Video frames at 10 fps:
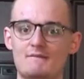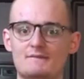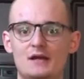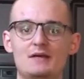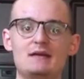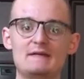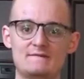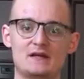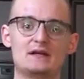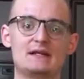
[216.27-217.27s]
Very
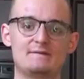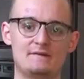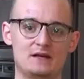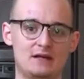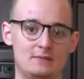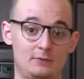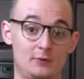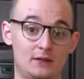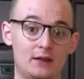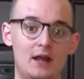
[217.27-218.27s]

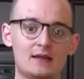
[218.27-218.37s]
important.